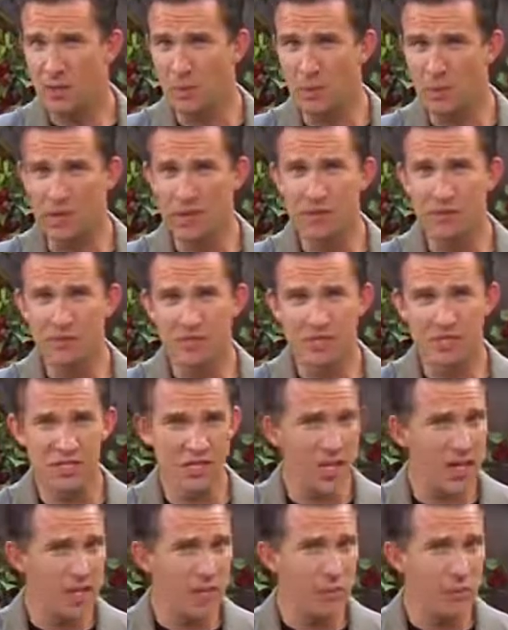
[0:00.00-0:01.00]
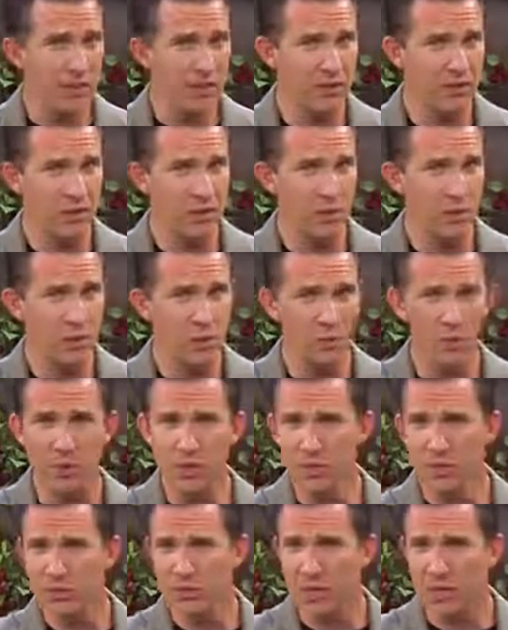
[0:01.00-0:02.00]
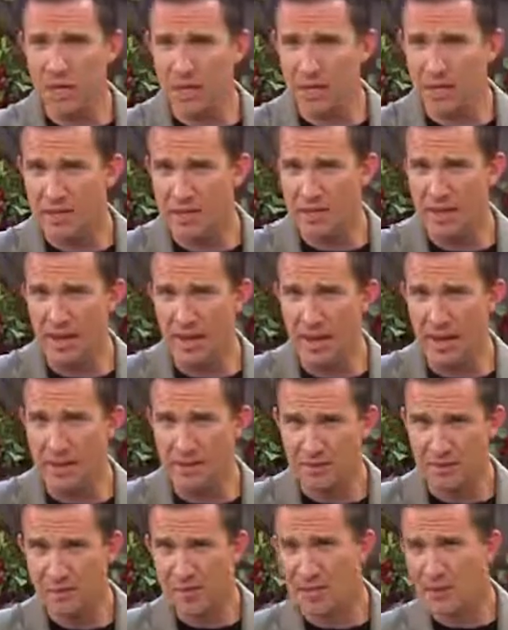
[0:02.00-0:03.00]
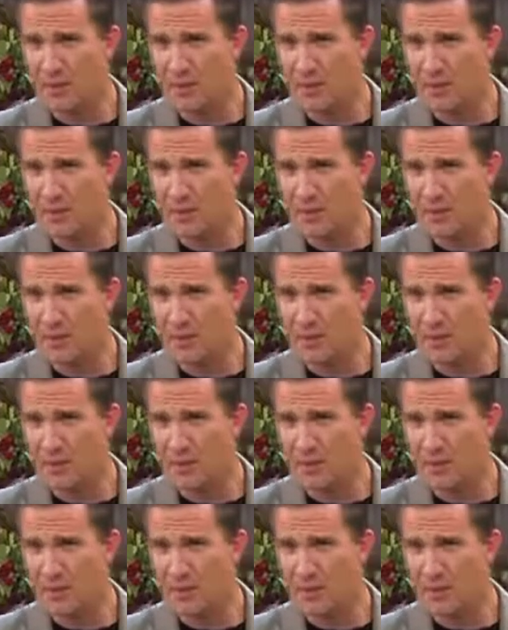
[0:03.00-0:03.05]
We'd love to study with you or put you in contact